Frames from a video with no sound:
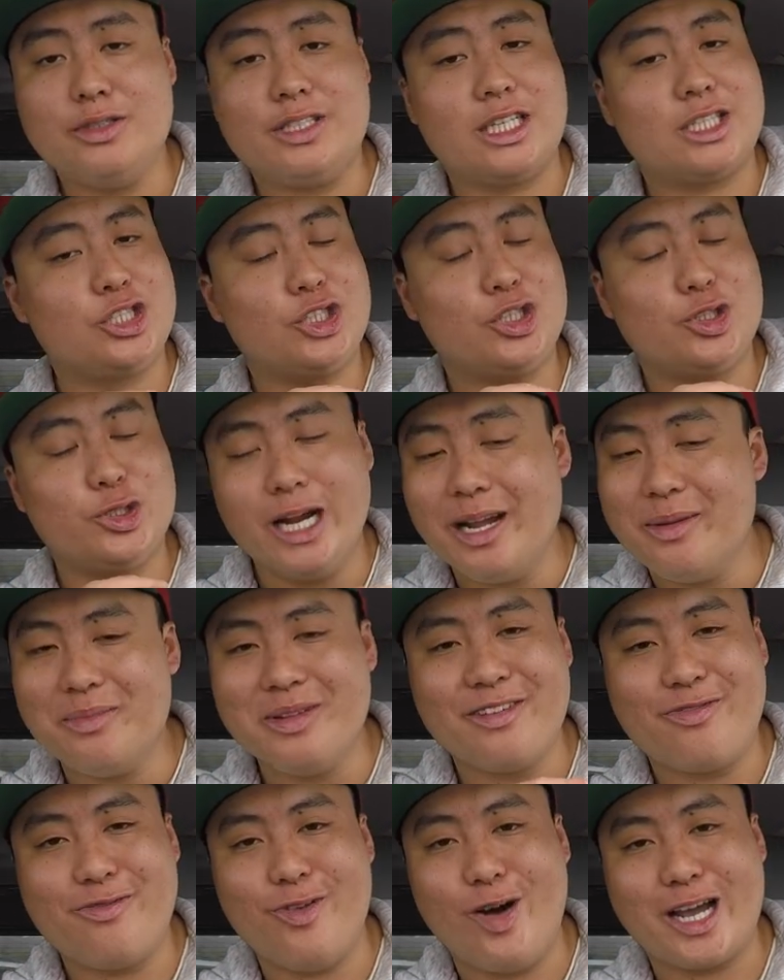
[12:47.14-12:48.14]

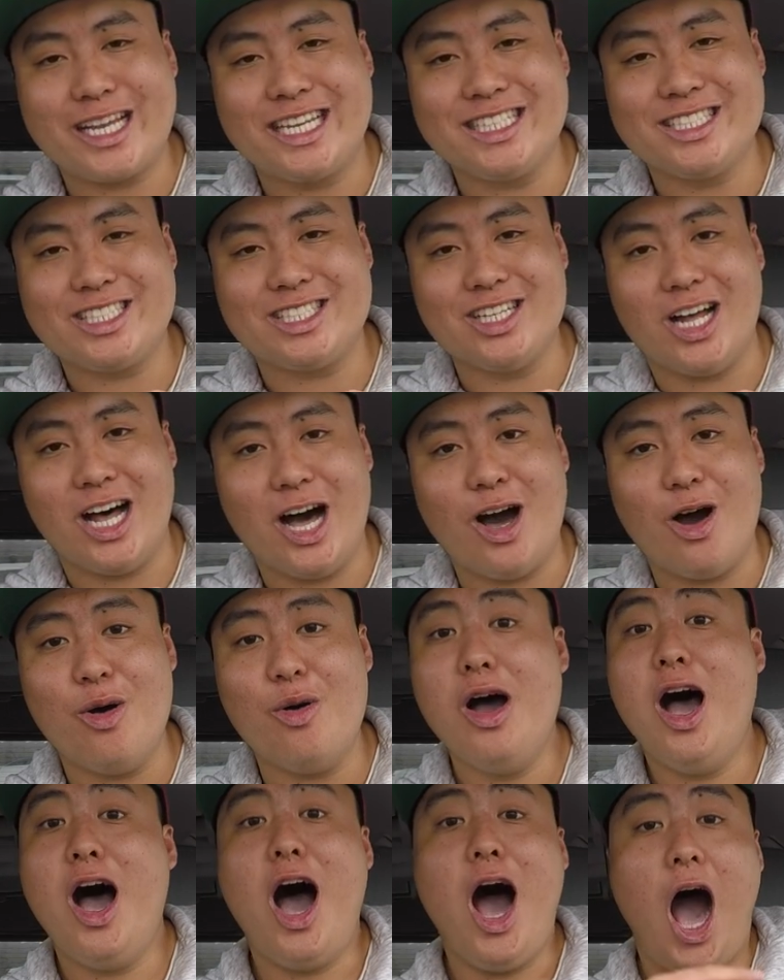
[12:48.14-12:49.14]
extremely fucking slow.
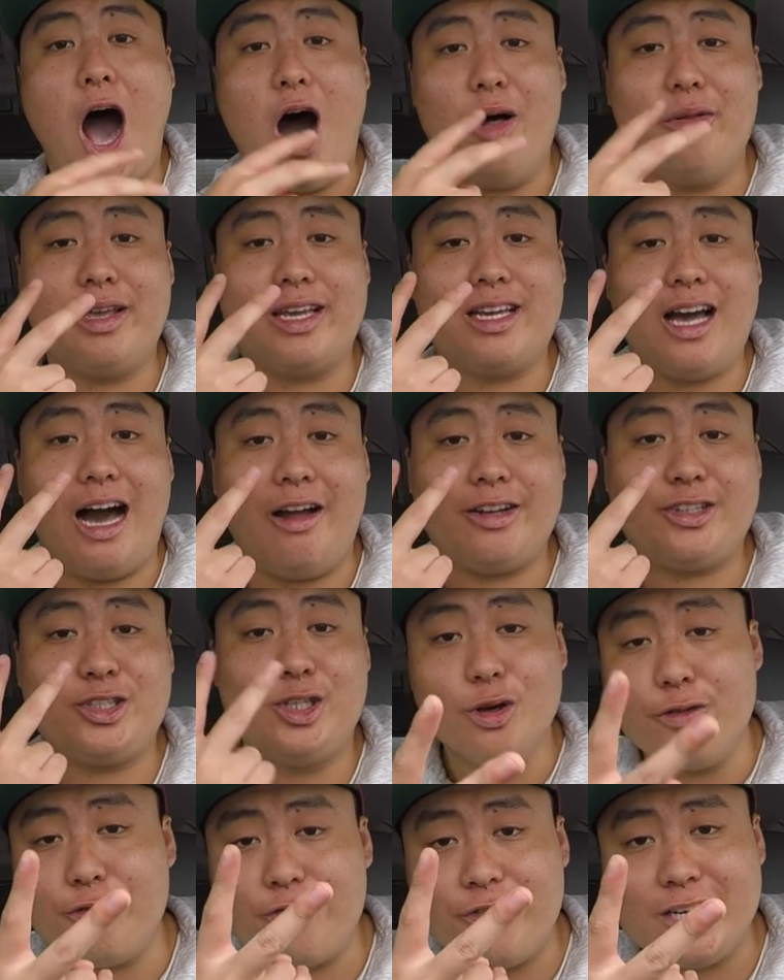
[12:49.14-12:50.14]
I only caught
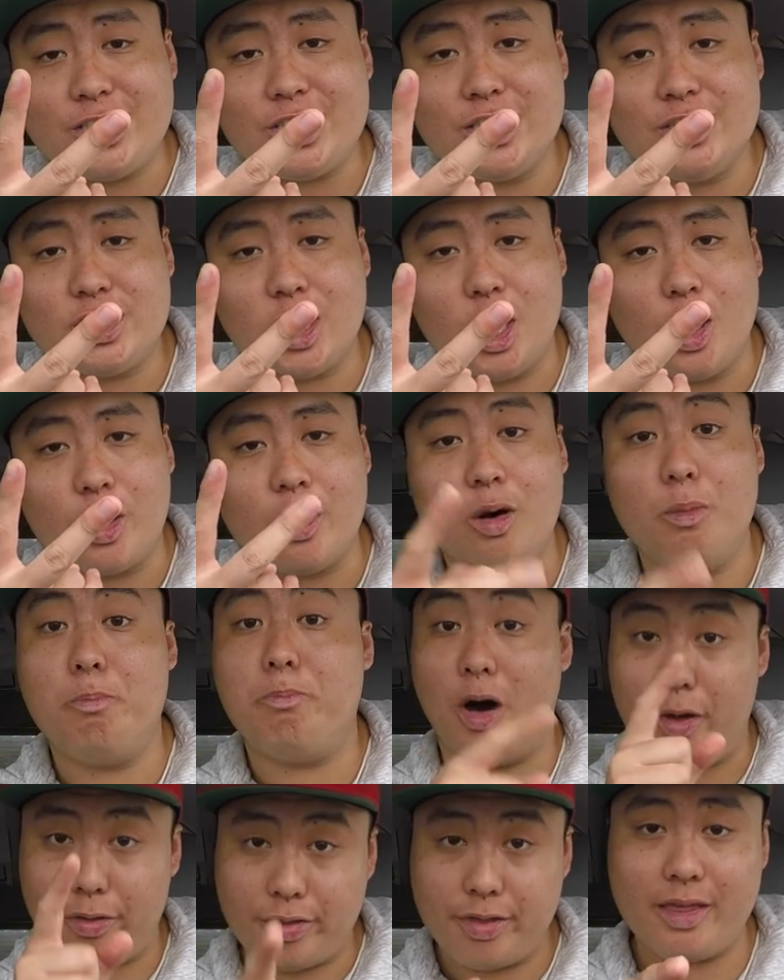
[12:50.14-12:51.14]
two fish in total.
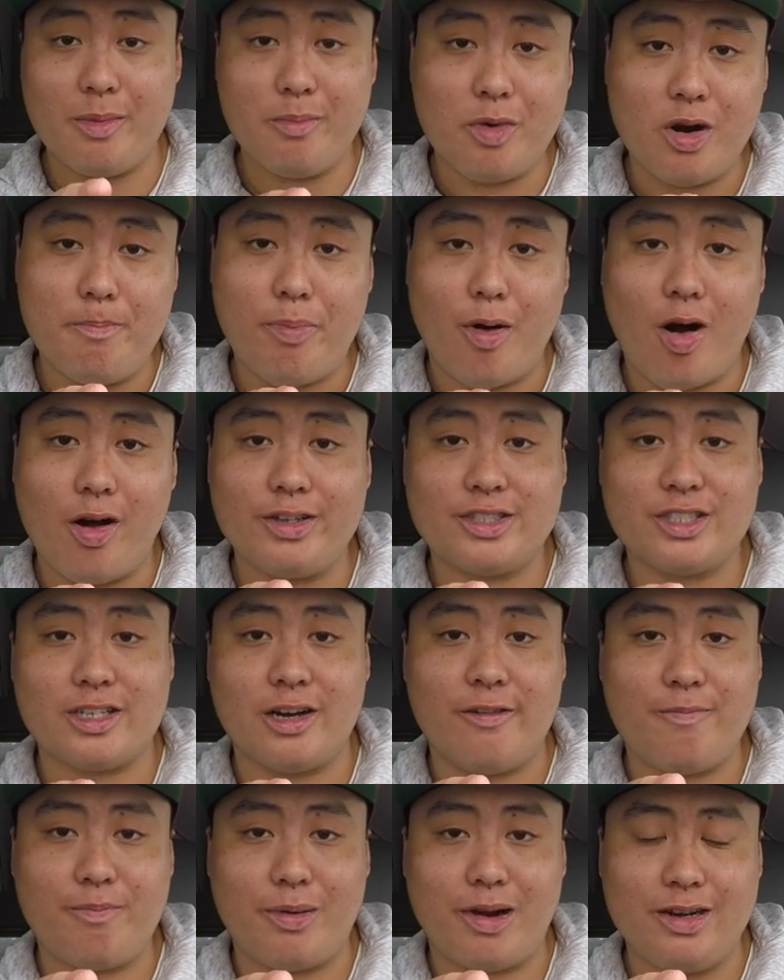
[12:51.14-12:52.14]
Both of them were barred
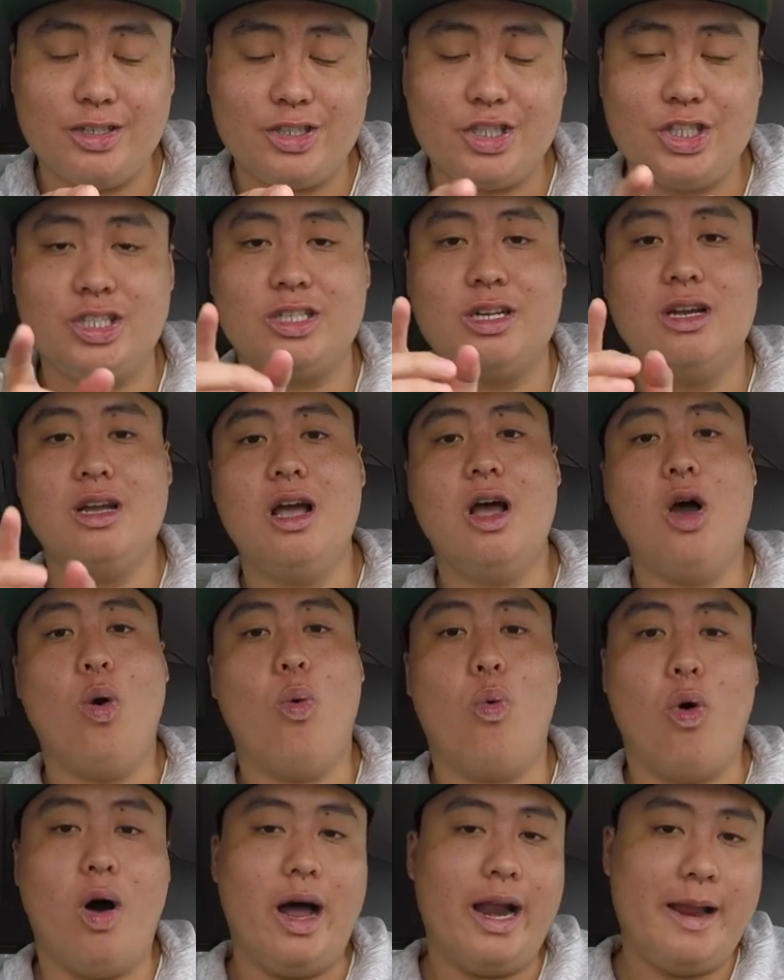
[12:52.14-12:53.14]
surf perch.
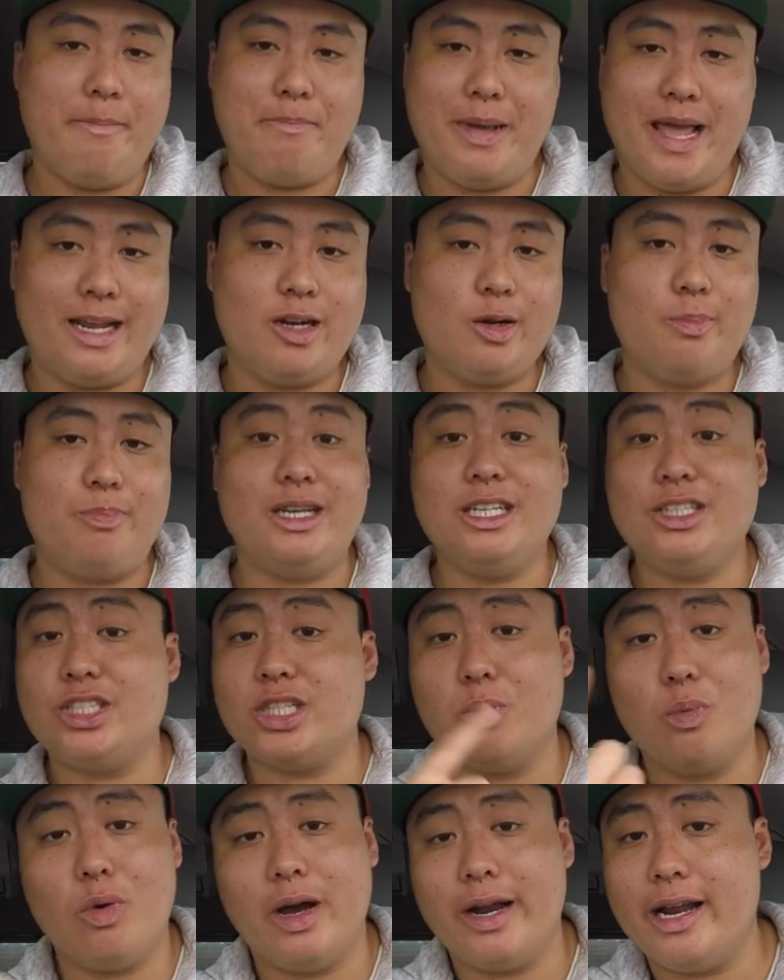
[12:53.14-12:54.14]
One at Baker Beach
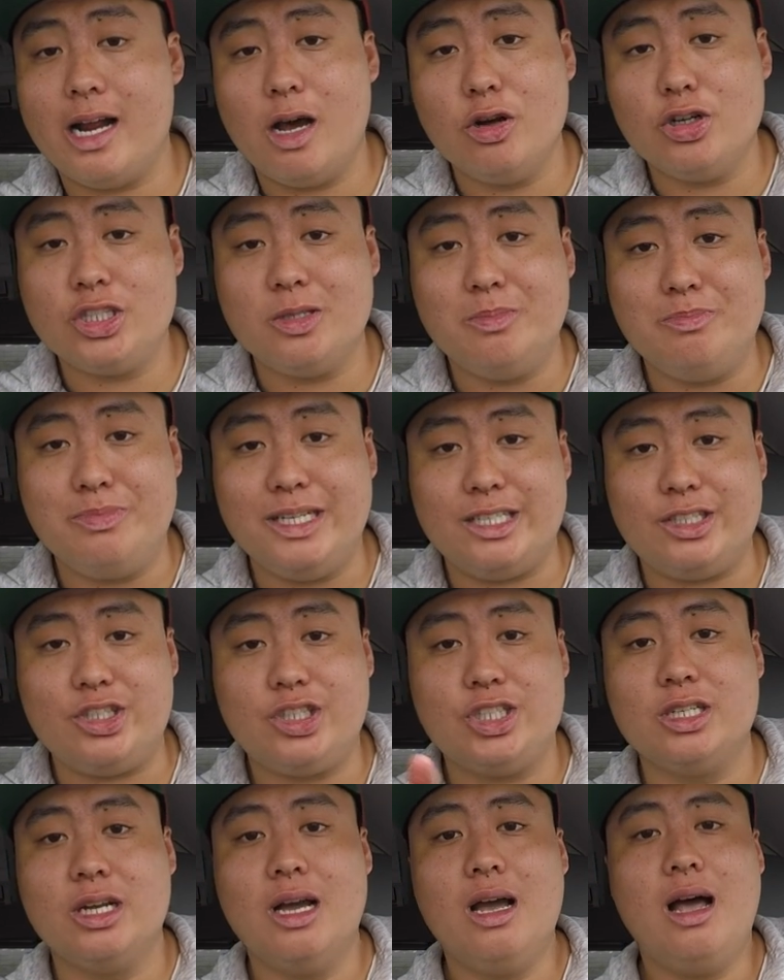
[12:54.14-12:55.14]
and one at Ocean
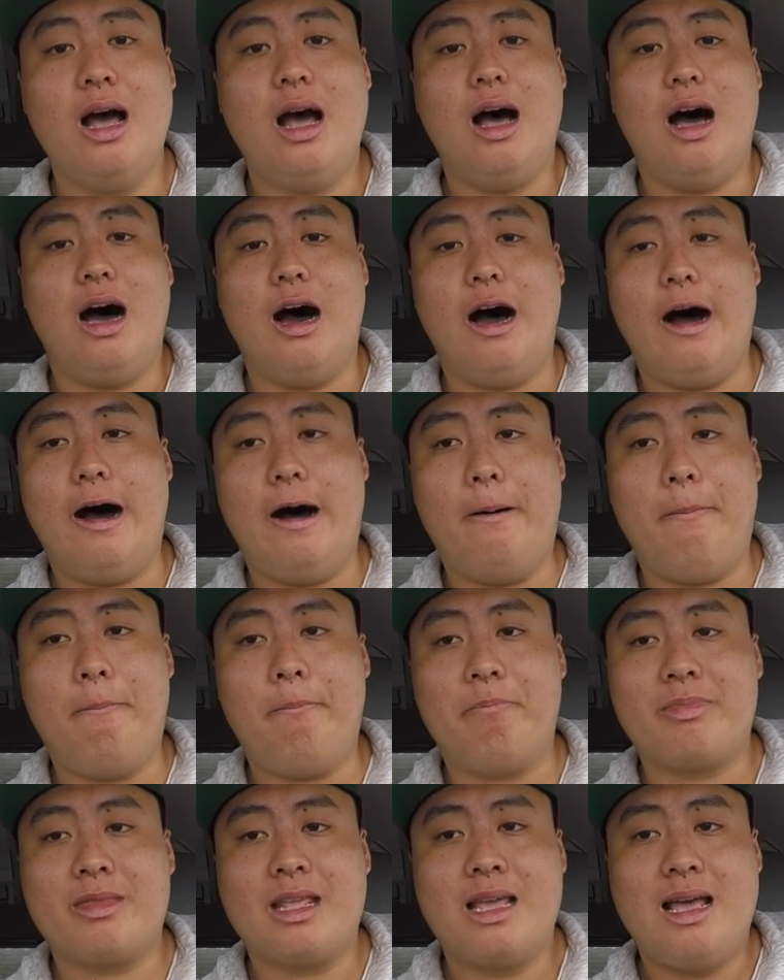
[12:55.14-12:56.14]
Beach.
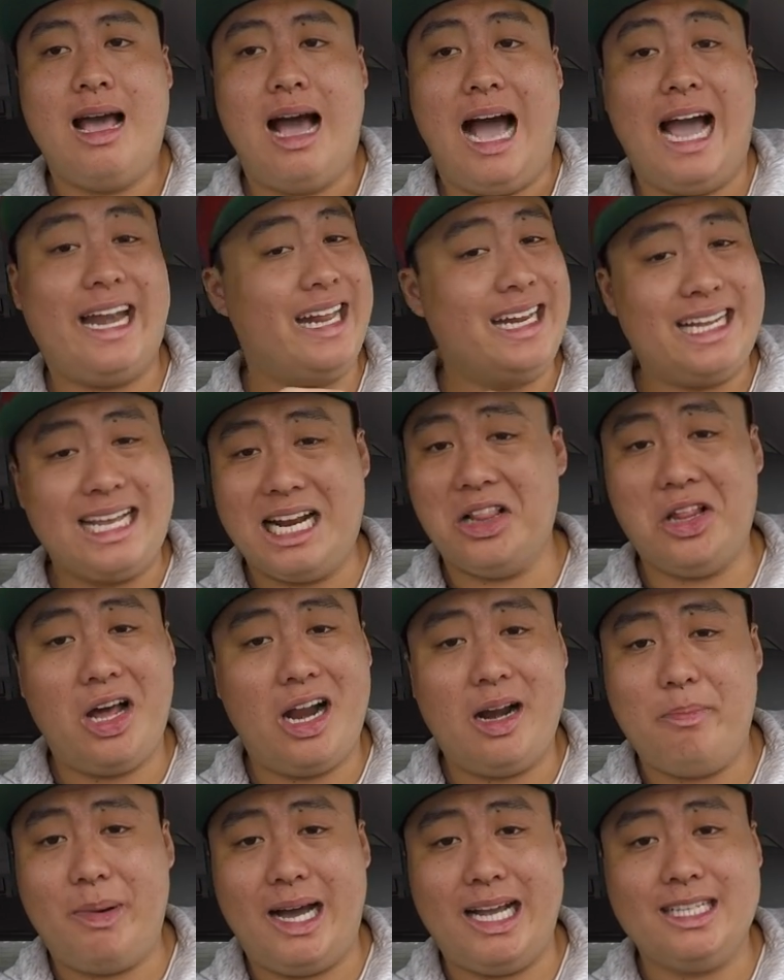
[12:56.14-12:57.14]
Um, I didn't get a
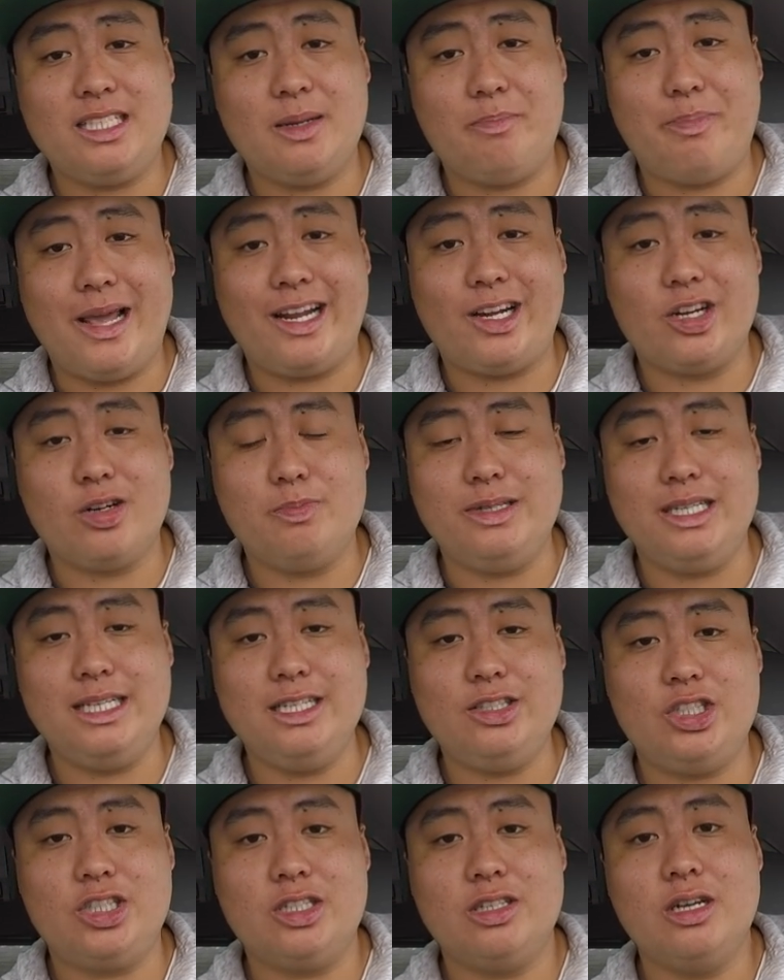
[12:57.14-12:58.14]
lot of bites at Baker
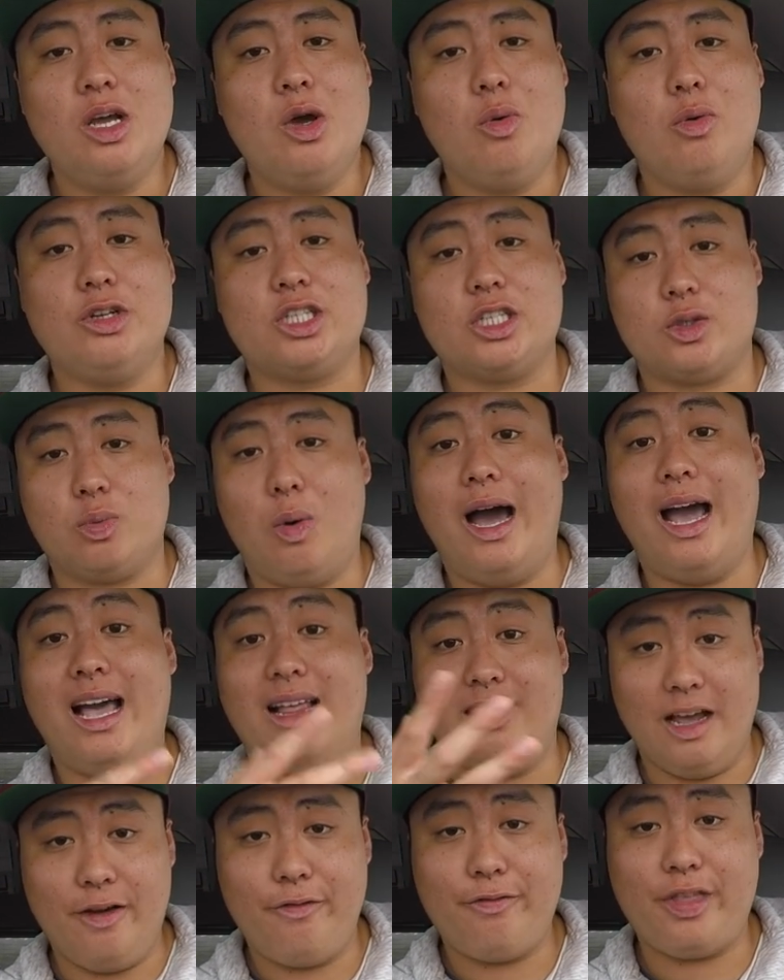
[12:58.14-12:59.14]
Beach, which is why I
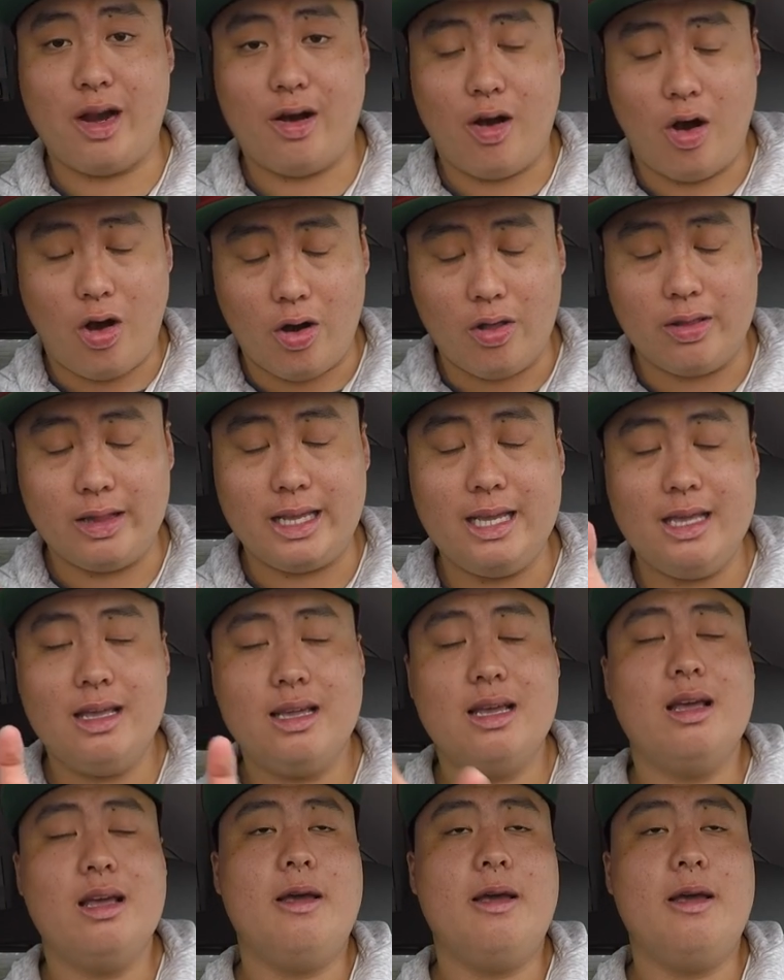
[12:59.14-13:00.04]
left there early.